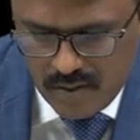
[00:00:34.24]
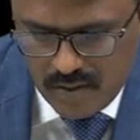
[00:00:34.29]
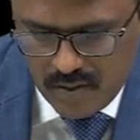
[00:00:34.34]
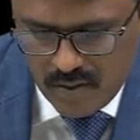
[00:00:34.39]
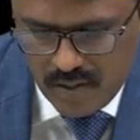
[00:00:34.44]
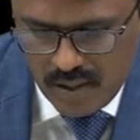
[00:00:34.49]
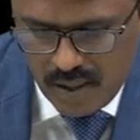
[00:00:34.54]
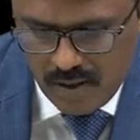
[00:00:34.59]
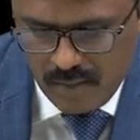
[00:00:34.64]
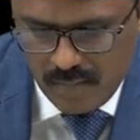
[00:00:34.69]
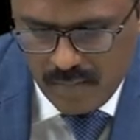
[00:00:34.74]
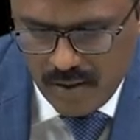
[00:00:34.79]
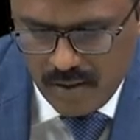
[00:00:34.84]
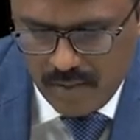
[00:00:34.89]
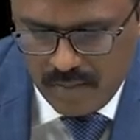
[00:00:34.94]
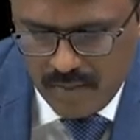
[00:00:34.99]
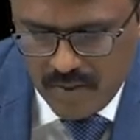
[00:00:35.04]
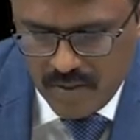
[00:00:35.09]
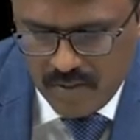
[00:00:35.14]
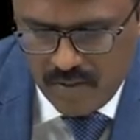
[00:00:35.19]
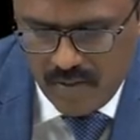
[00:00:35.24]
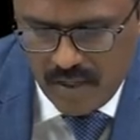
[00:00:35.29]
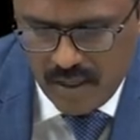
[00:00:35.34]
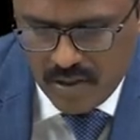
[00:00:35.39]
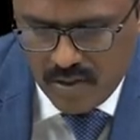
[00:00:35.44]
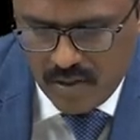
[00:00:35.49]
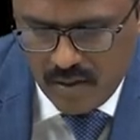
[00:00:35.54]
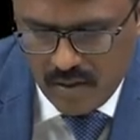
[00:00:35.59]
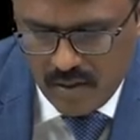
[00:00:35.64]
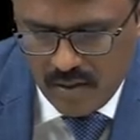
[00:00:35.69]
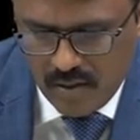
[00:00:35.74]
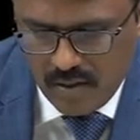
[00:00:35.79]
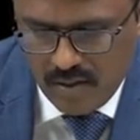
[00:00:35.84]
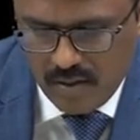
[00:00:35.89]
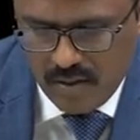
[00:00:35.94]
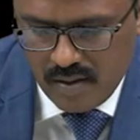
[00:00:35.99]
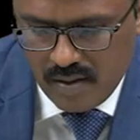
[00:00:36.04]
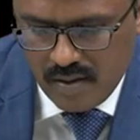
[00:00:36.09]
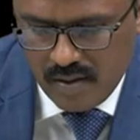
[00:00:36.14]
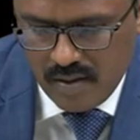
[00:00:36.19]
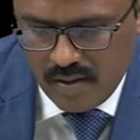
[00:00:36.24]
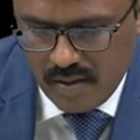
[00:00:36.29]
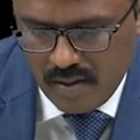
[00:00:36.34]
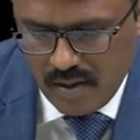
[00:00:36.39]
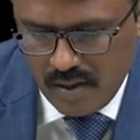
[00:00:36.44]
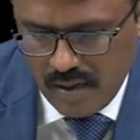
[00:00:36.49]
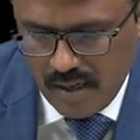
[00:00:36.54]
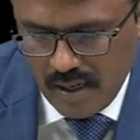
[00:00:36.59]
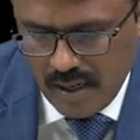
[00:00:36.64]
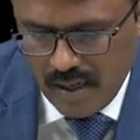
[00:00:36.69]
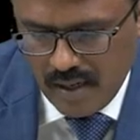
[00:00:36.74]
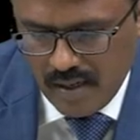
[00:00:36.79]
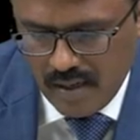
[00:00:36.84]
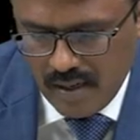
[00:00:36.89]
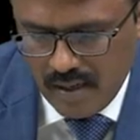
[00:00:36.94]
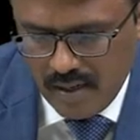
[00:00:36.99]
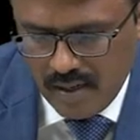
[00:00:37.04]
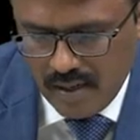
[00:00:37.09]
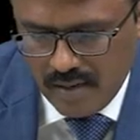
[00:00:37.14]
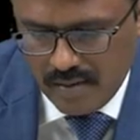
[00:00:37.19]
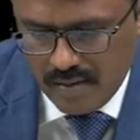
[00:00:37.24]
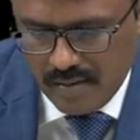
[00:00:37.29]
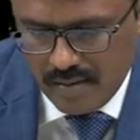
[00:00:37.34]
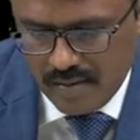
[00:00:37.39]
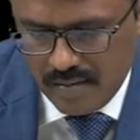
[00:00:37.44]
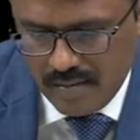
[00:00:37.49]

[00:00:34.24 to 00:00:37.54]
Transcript: So they have permissive action on adrenaline